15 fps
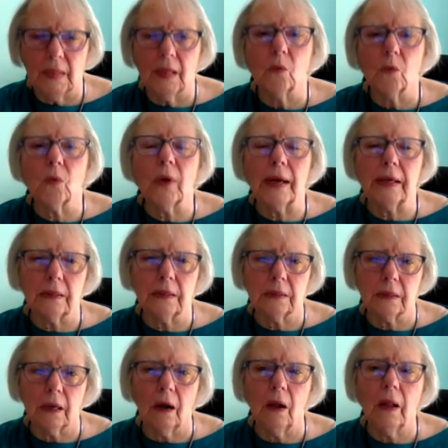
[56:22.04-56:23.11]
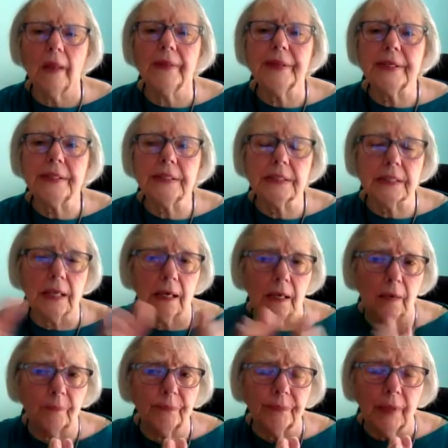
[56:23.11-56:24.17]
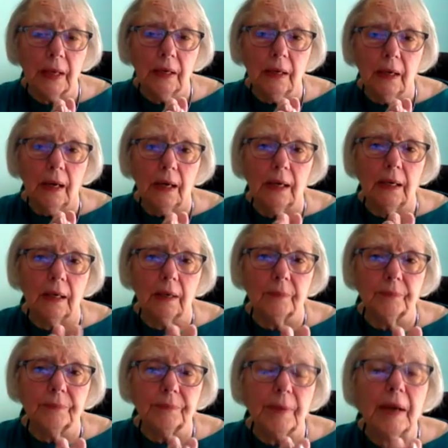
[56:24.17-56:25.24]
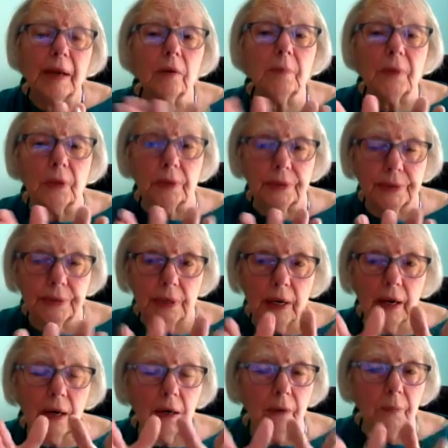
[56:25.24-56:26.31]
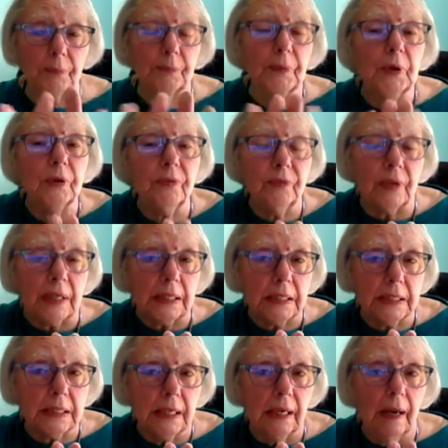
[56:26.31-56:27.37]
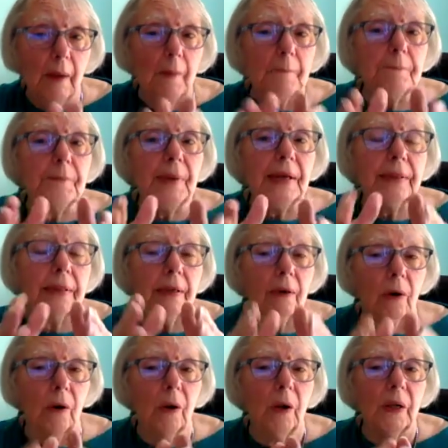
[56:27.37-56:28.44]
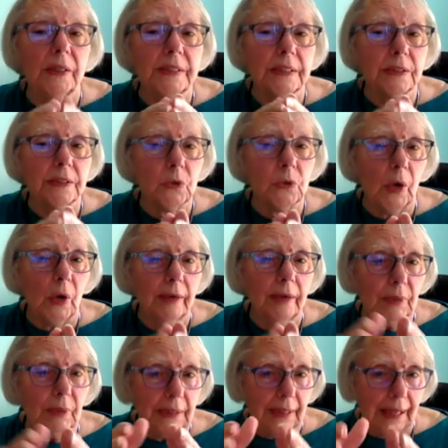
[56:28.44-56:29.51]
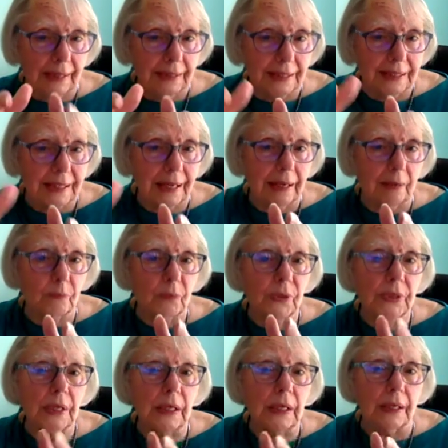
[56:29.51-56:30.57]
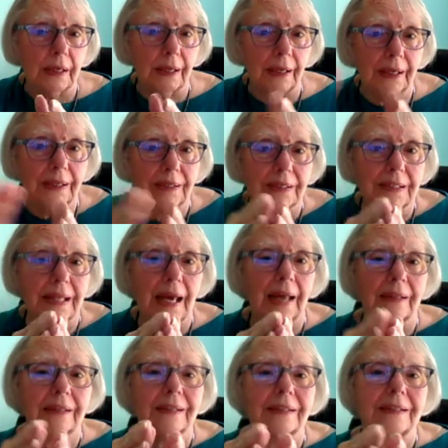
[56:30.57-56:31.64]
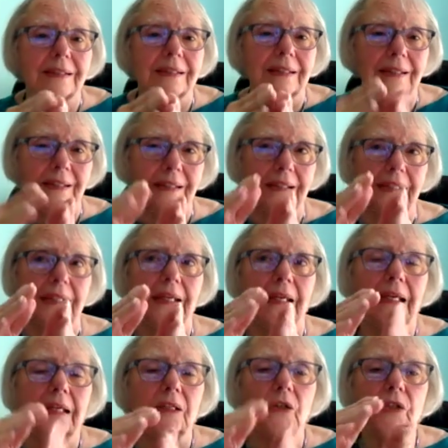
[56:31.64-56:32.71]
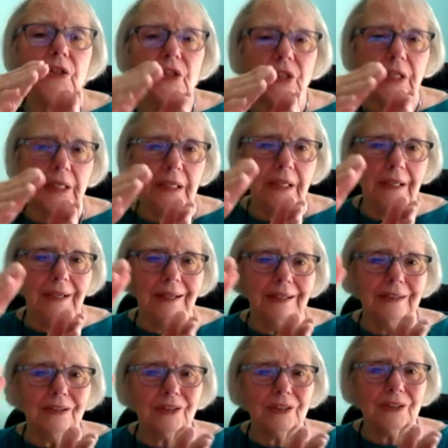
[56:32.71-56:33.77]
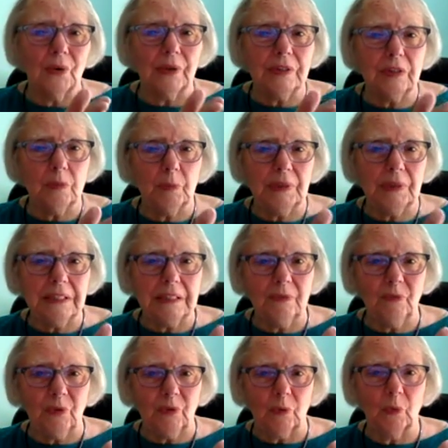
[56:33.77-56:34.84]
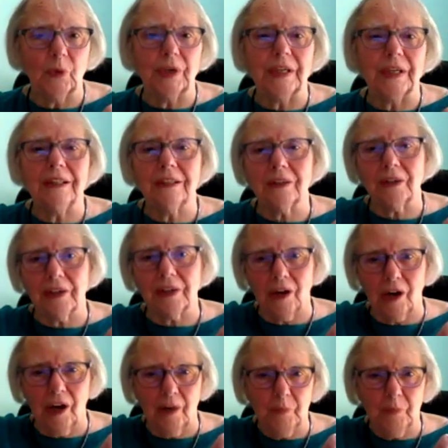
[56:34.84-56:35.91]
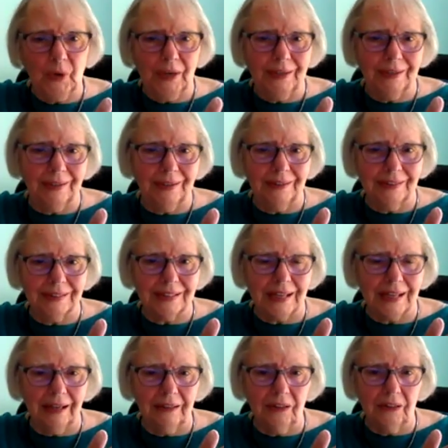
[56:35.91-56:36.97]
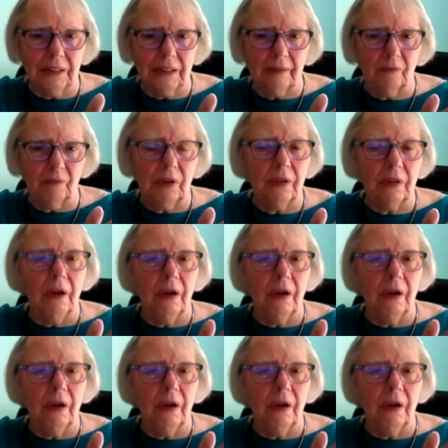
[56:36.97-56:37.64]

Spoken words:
Right. All these parables are perfect, but they're all describing that same thing, is that the energy is going to be different. We're either going to operate in this higher level,